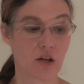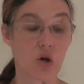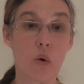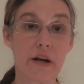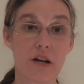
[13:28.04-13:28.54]

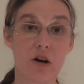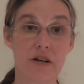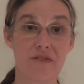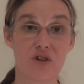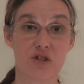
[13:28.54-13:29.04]
Going
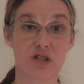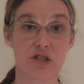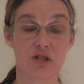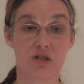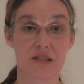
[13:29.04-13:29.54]
on in
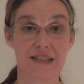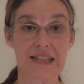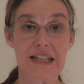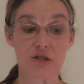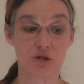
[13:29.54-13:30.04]
verses
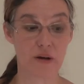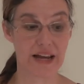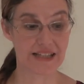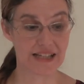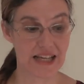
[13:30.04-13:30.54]
6 through
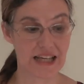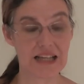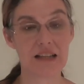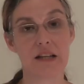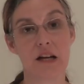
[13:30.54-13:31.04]

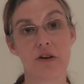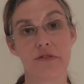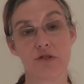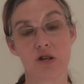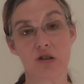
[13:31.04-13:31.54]
18, the
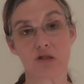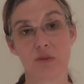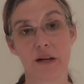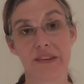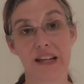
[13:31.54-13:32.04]
author talks
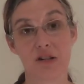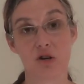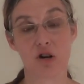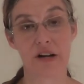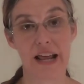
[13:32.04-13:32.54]
about the
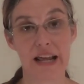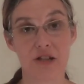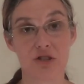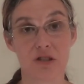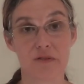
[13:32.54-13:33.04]

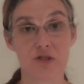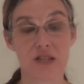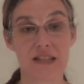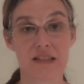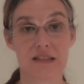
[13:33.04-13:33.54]
incarnation of
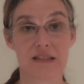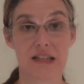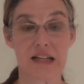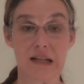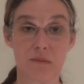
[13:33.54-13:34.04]
Jesus
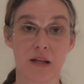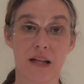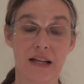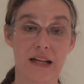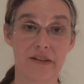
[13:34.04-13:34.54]
and him
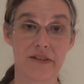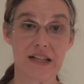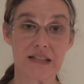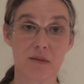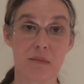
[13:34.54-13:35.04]

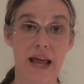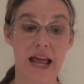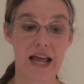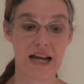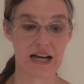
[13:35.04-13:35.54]
living as a
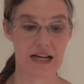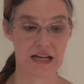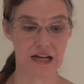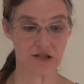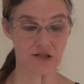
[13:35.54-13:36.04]
man
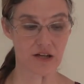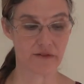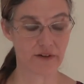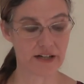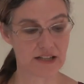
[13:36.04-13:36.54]
and, and
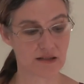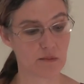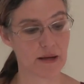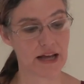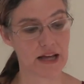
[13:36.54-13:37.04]
suffering as a
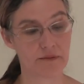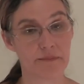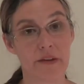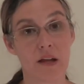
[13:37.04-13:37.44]
man.